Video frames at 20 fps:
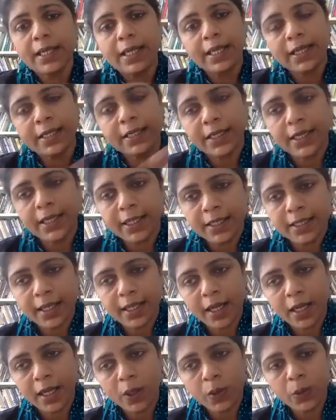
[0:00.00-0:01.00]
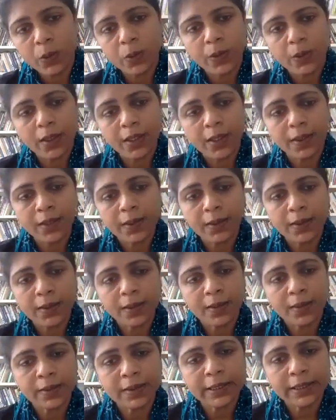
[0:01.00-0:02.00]
and how
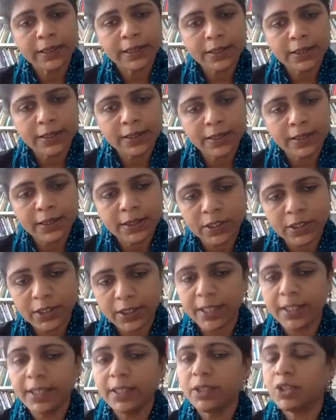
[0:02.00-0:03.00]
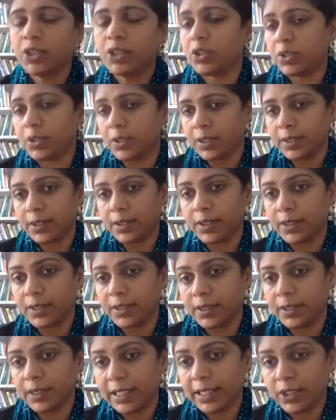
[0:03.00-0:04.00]
the changed
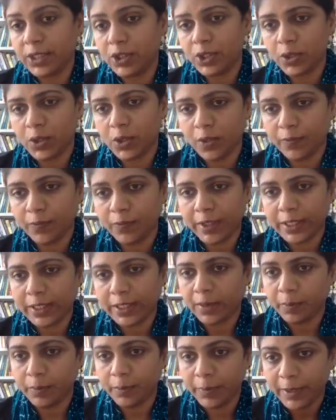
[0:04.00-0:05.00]
nature of it